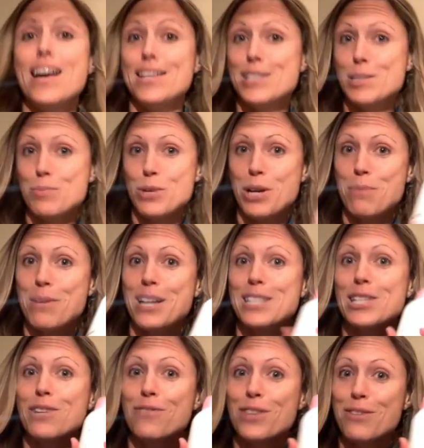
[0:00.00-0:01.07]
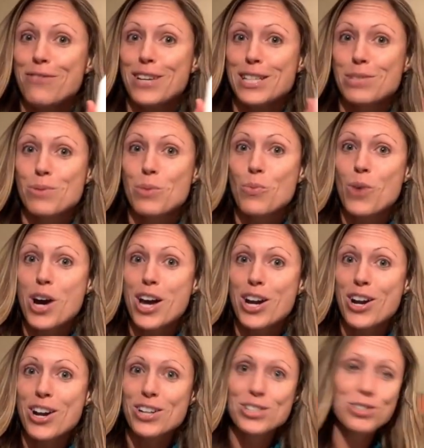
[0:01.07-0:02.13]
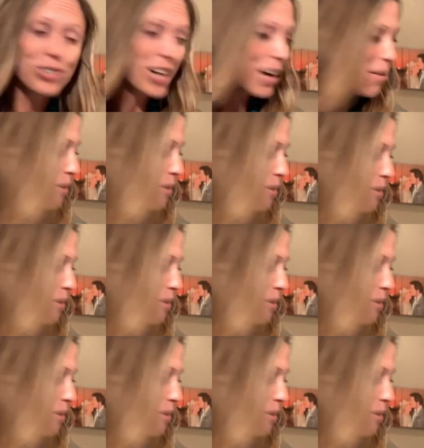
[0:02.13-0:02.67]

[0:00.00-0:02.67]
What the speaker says: spray myself in the face with water to try to wake